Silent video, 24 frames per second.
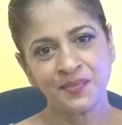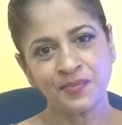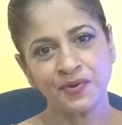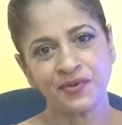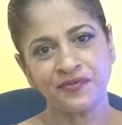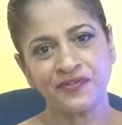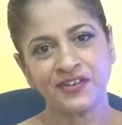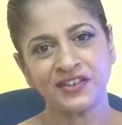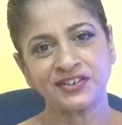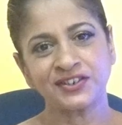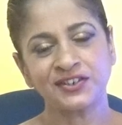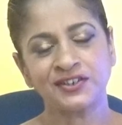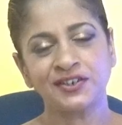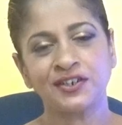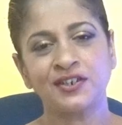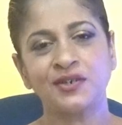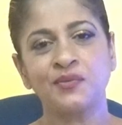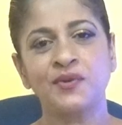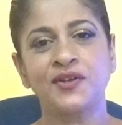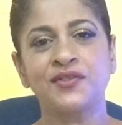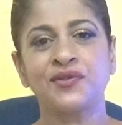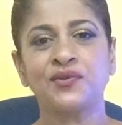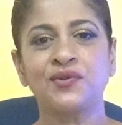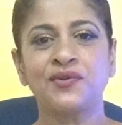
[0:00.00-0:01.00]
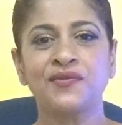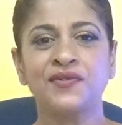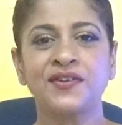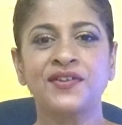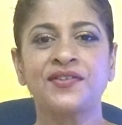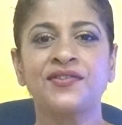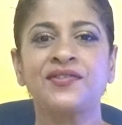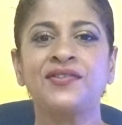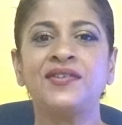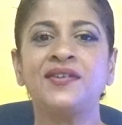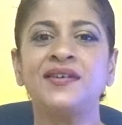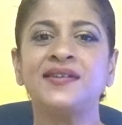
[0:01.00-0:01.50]
a professional with over
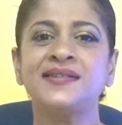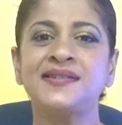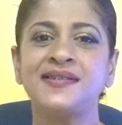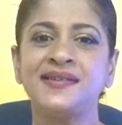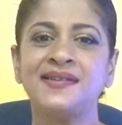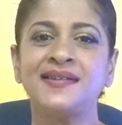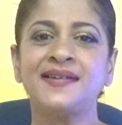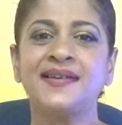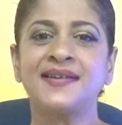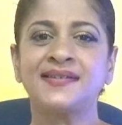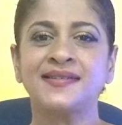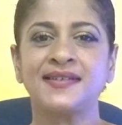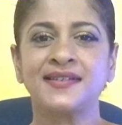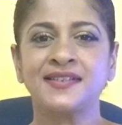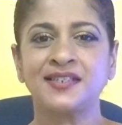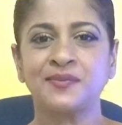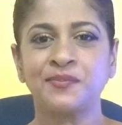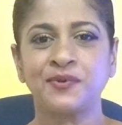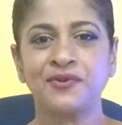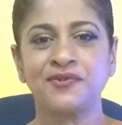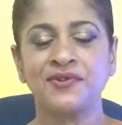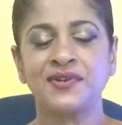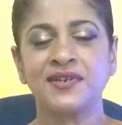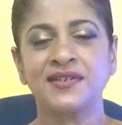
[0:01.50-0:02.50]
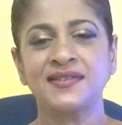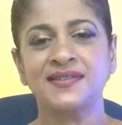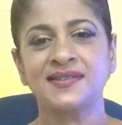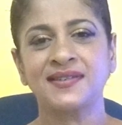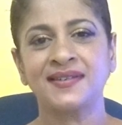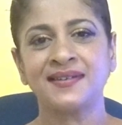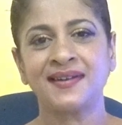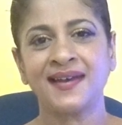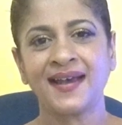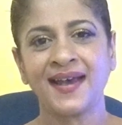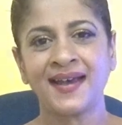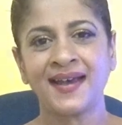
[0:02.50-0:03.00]
13 years experience in